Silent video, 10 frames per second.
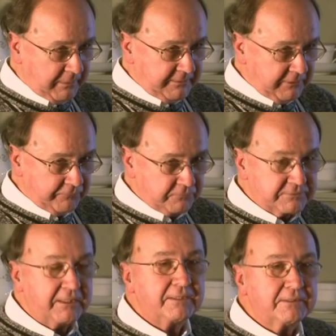Monday through
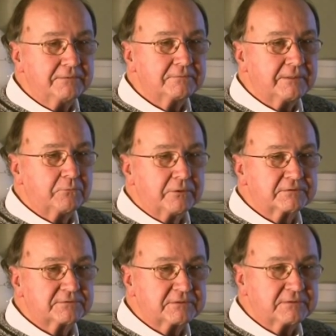Saturday. They
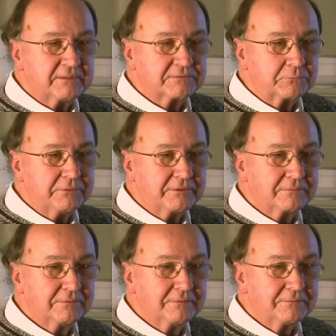worked six days a week,
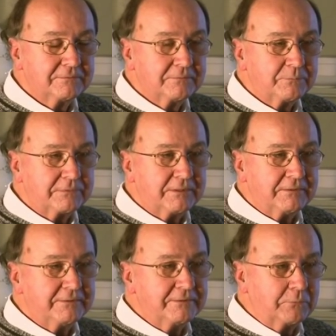but they
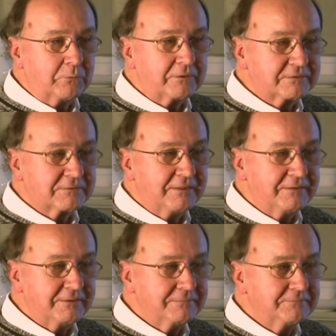didn't work
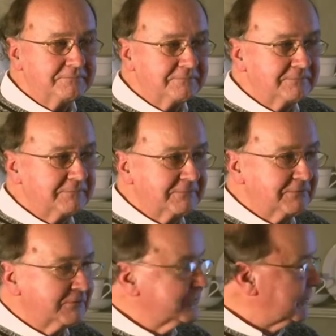Sunday.
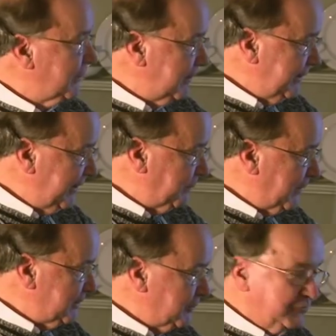So they didn't get
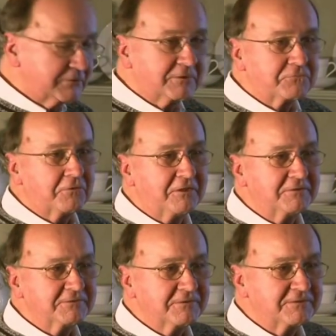much use of the
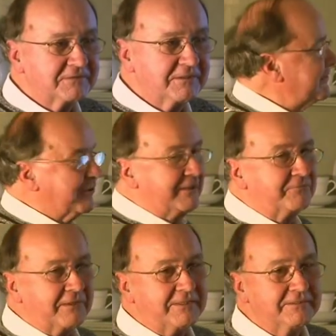trolleys on Sunday.
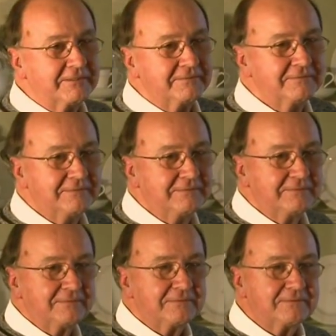So what
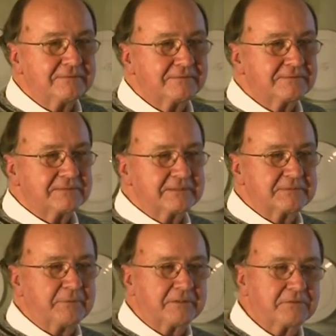he did was he
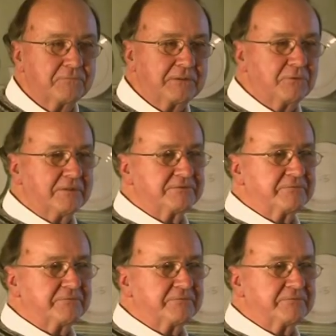owned land